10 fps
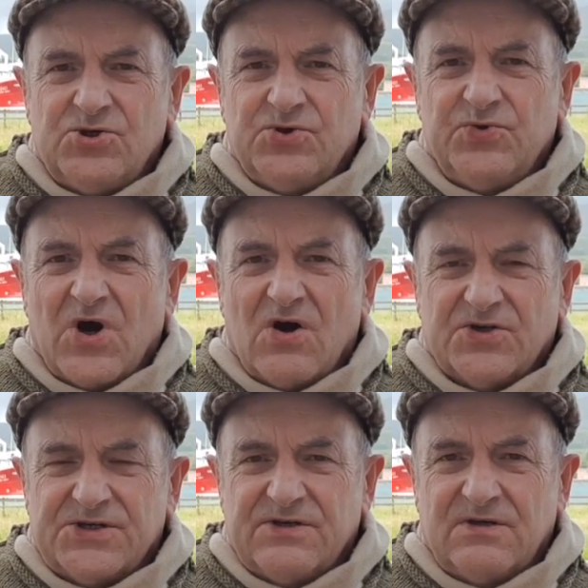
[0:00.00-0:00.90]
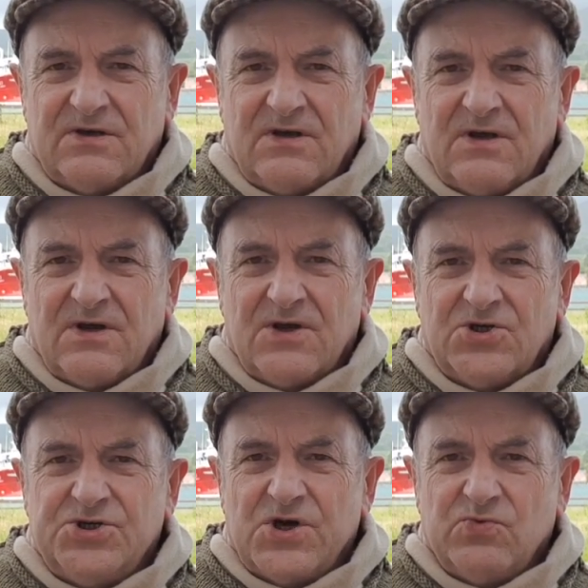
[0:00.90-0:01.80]
Do not,
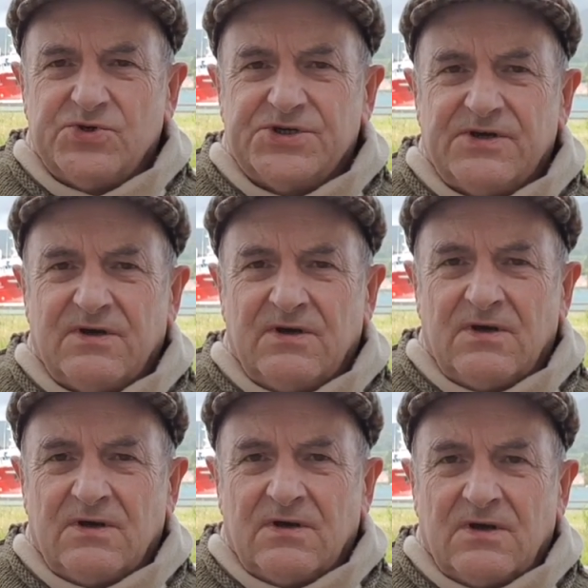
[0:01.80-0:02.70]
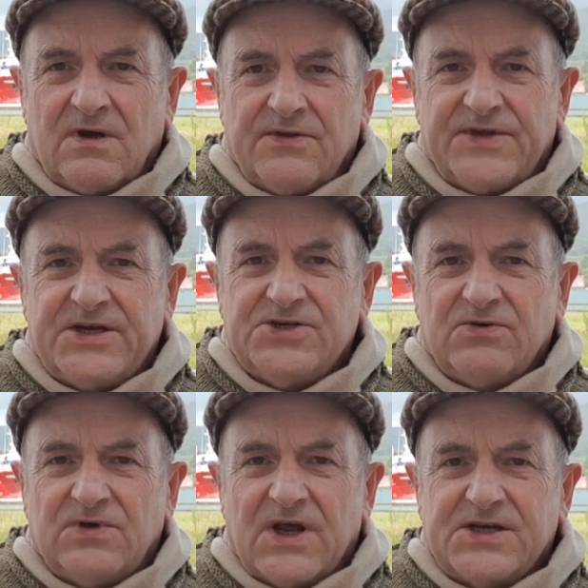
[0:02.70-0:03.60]
don't. They
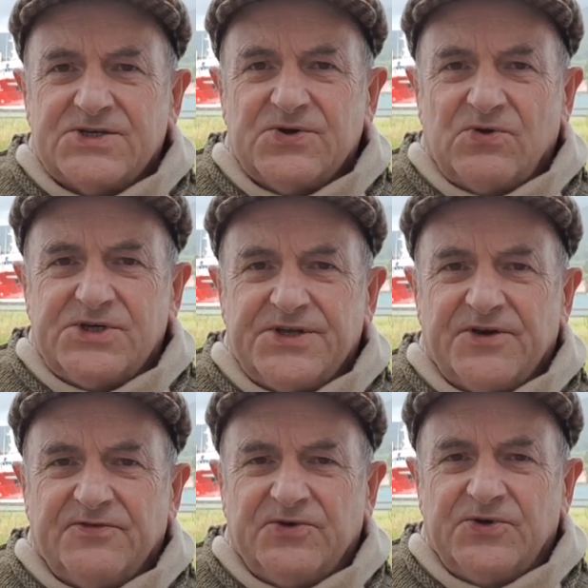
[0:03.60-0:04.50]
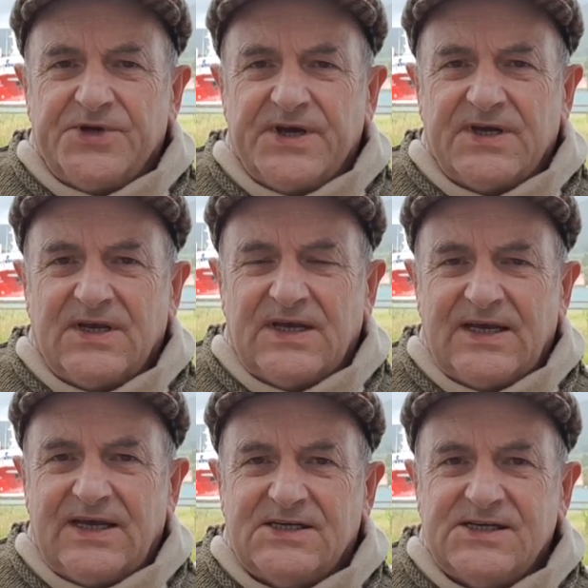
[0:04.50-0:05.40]
don't like salt in their food.
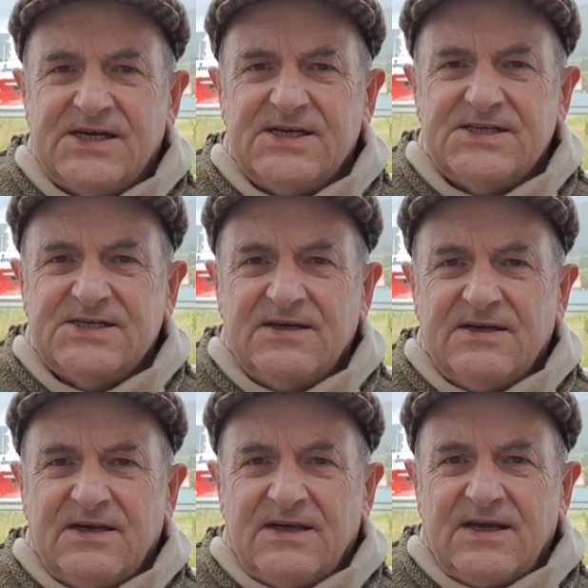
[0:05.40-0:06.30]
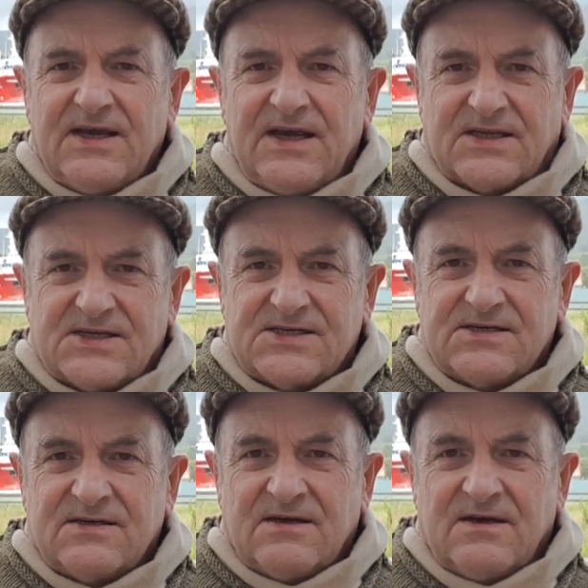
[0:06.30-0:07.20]
It is,
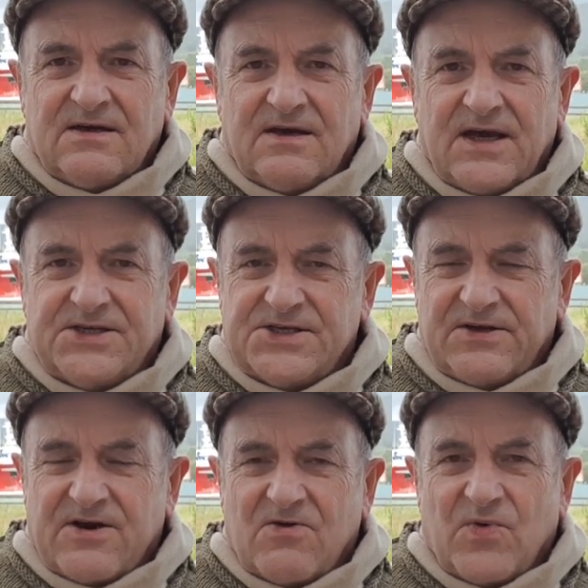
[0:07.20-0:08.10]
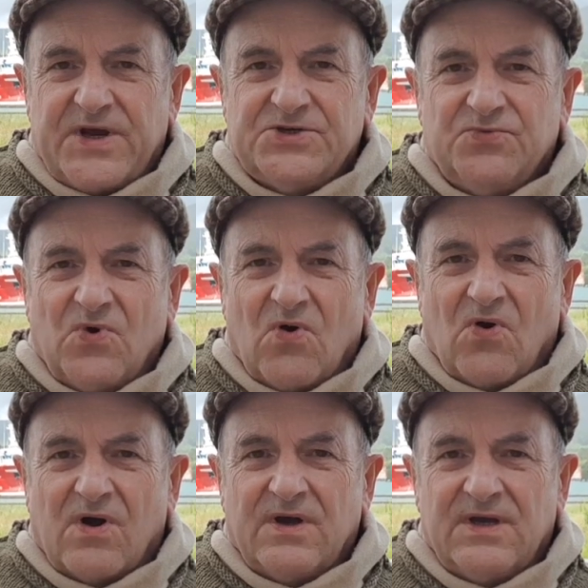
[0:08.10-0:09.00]
it's. It's a long way to
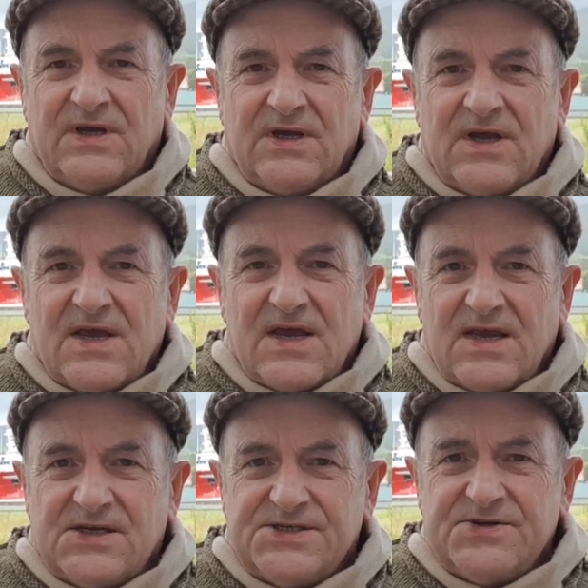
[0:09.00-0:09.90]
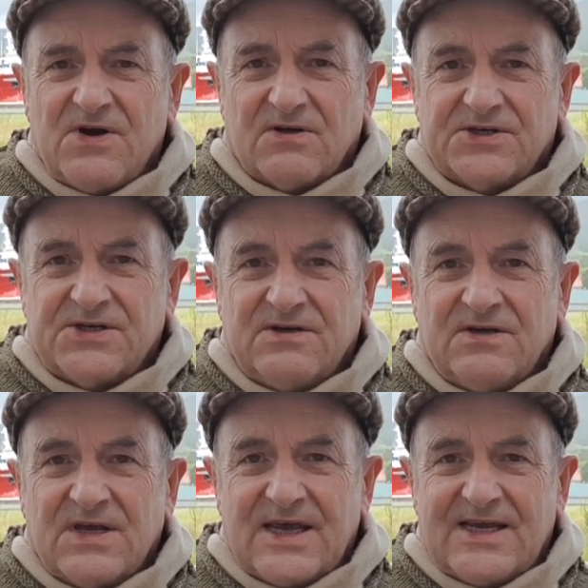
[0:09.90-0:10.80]
walk. Is not,
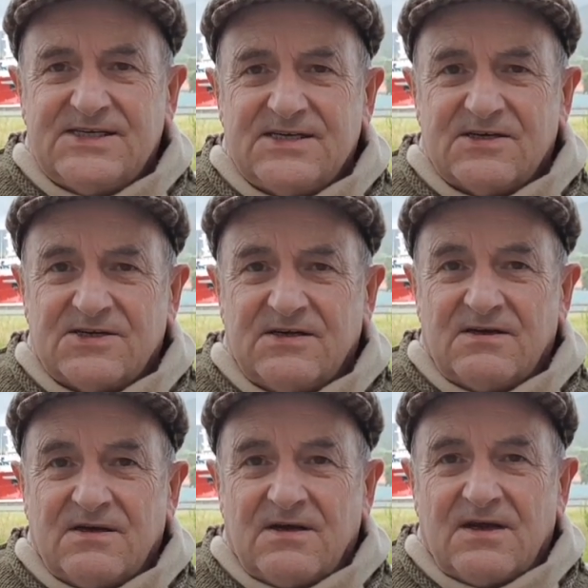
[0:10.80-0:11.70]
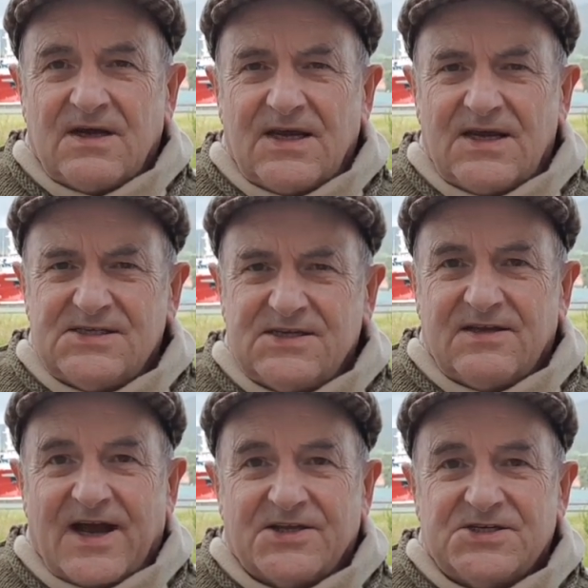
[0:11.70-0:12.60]
isn't.
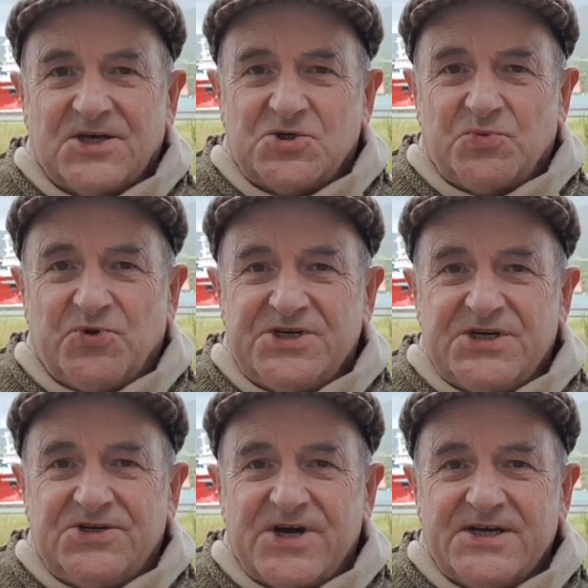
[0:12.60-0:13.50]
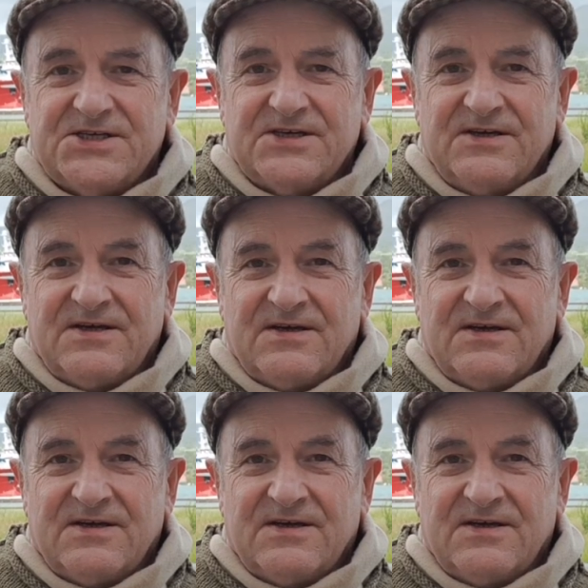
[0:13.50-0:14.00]
Isn't that such a pretty dress?